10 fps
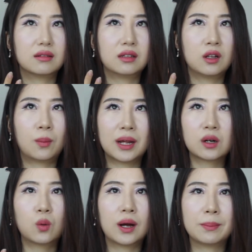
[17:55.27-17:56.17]
No
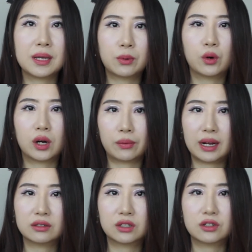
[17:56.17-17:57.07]
matter what people
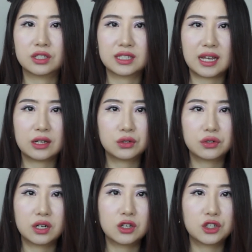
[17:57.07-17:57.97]
around her say to
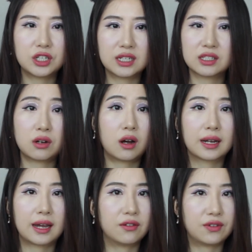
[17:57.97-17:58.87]
her, she does
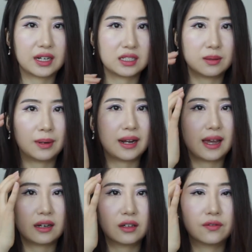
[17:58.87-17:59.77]
not get affected by
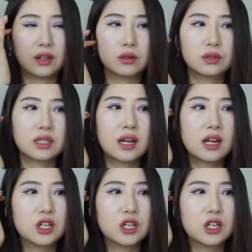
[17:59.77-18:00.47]
any of those.